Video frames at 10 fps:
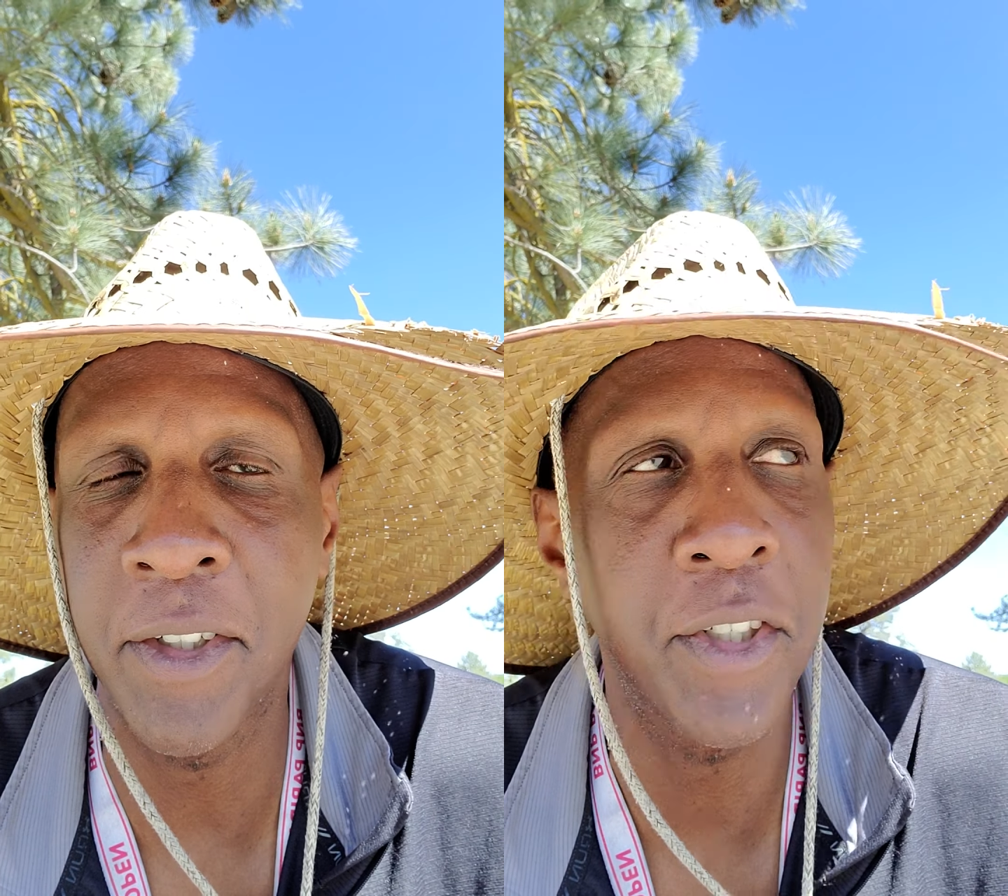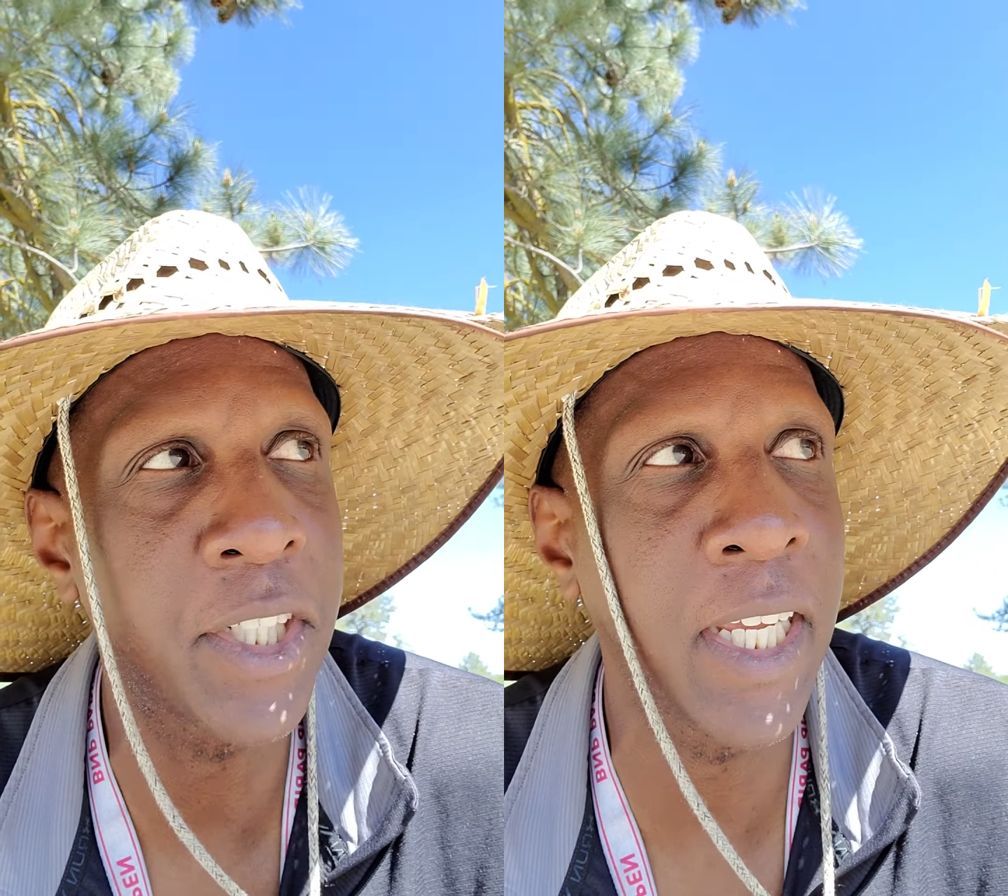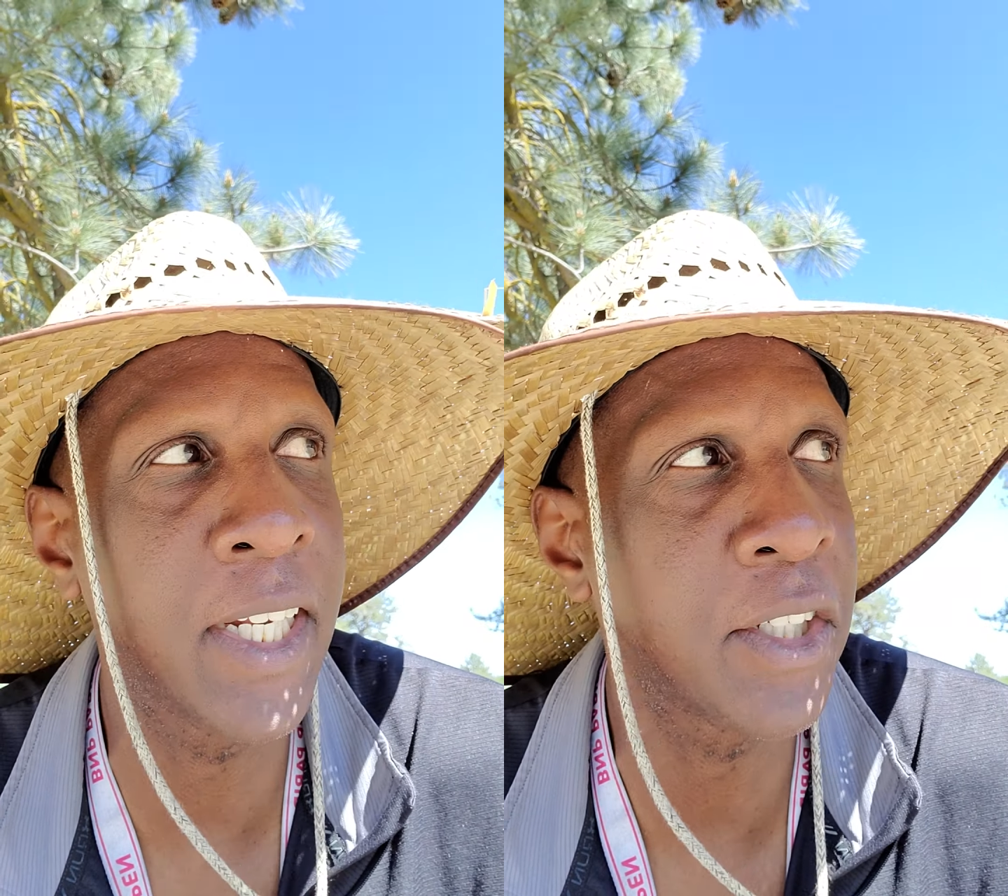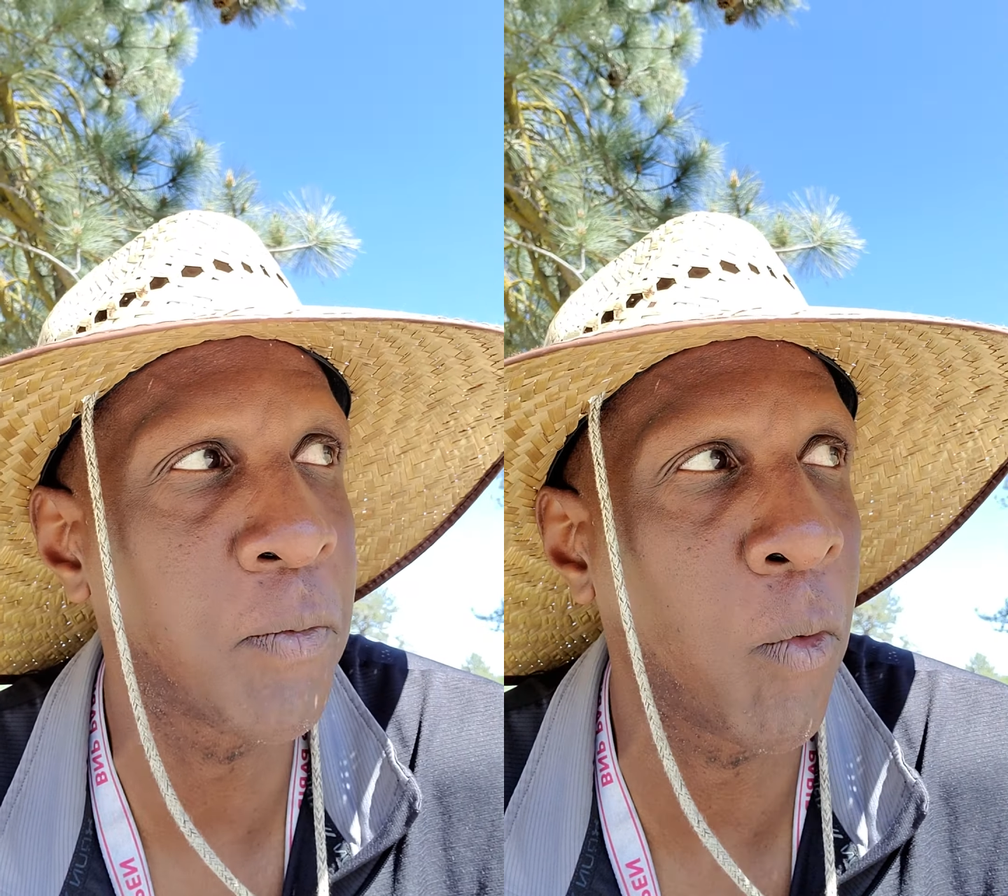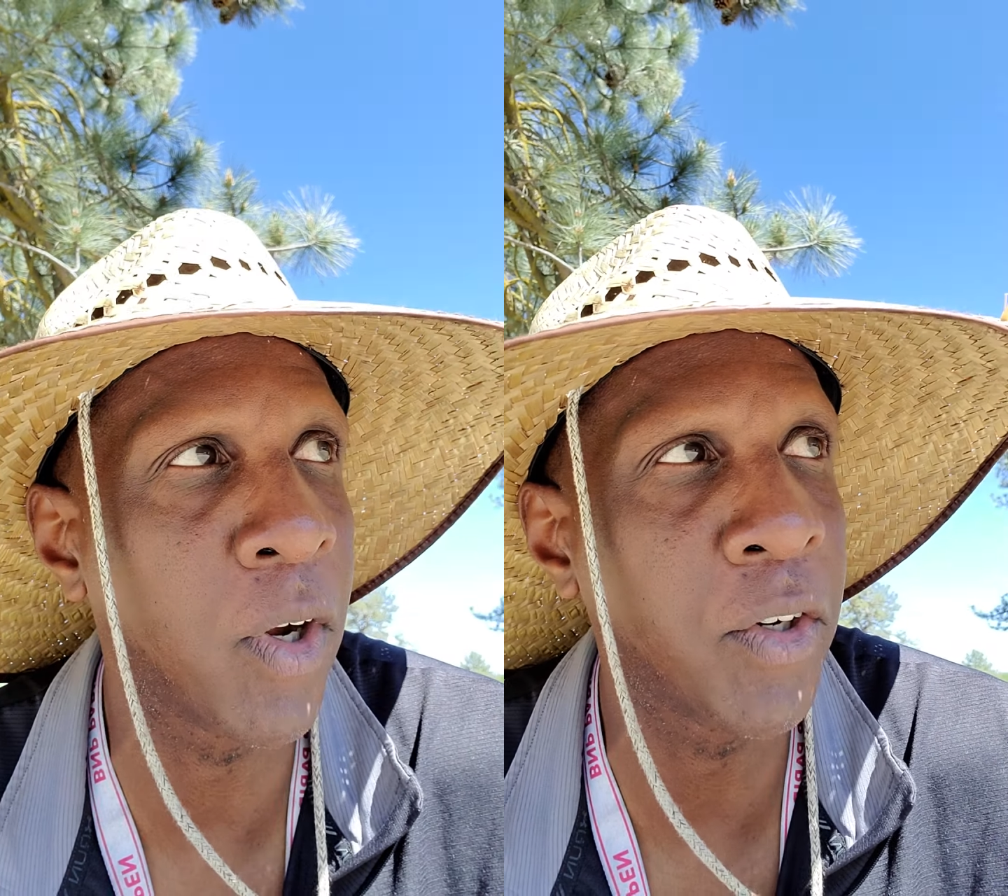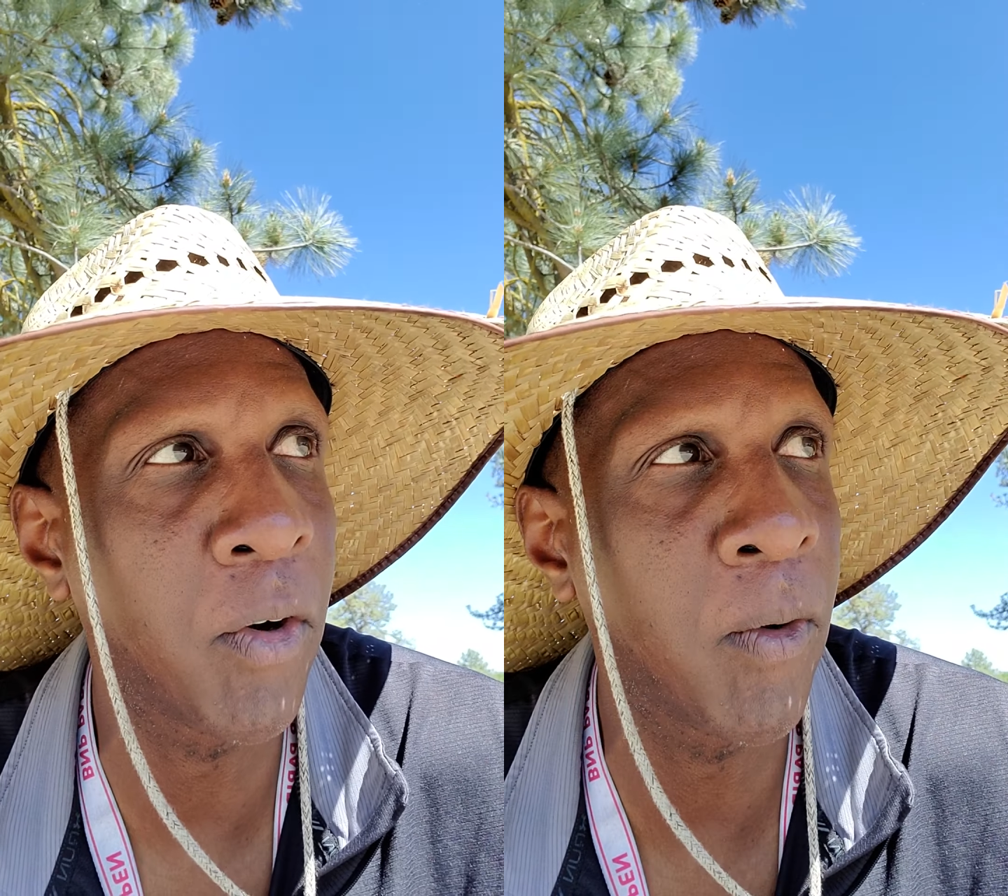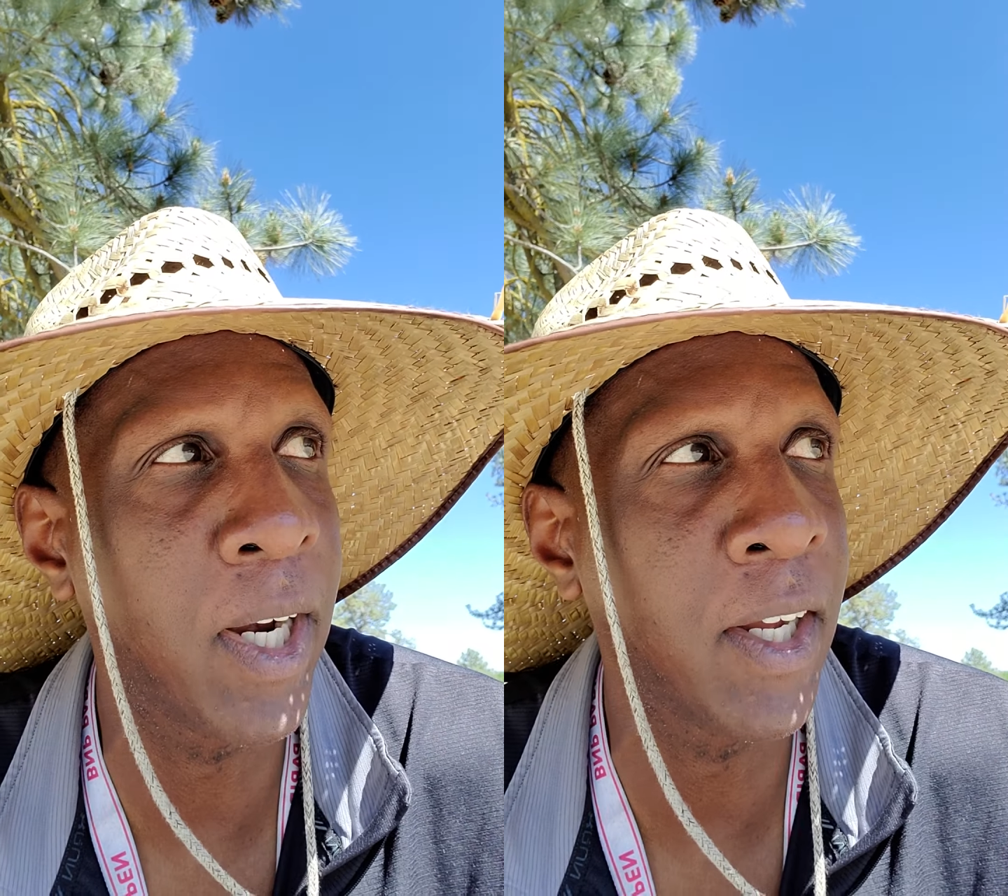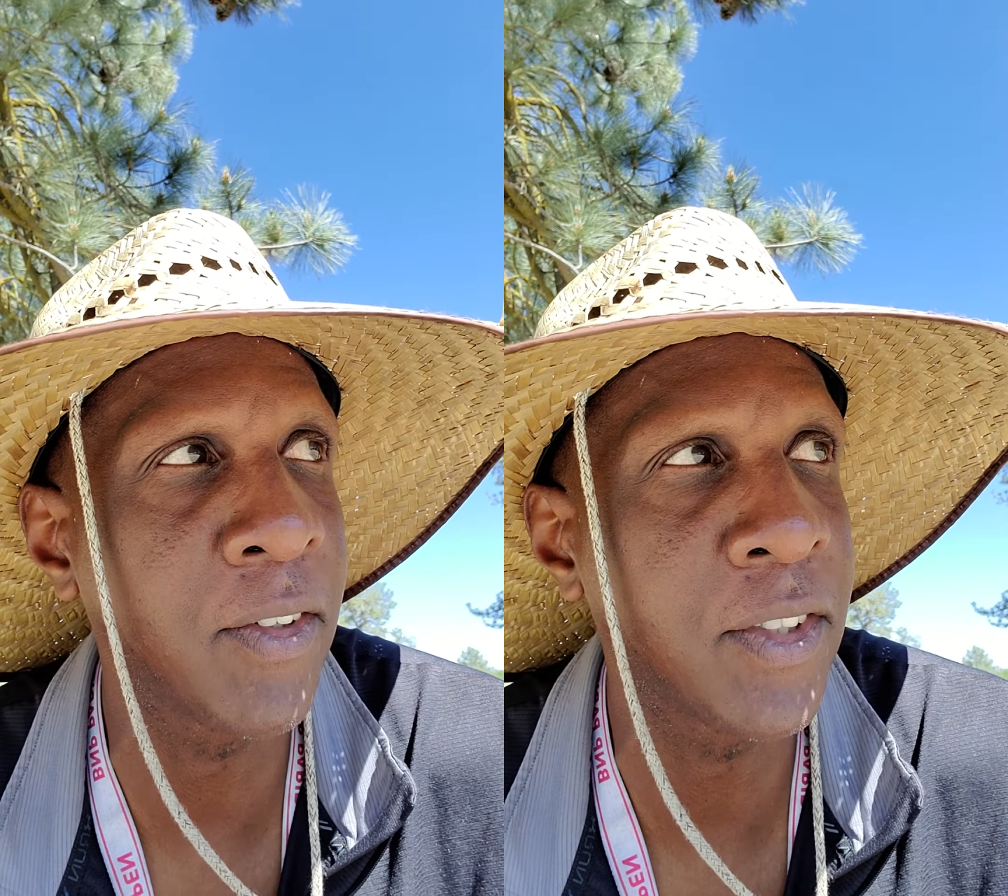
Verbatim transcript: You just can't just wander around.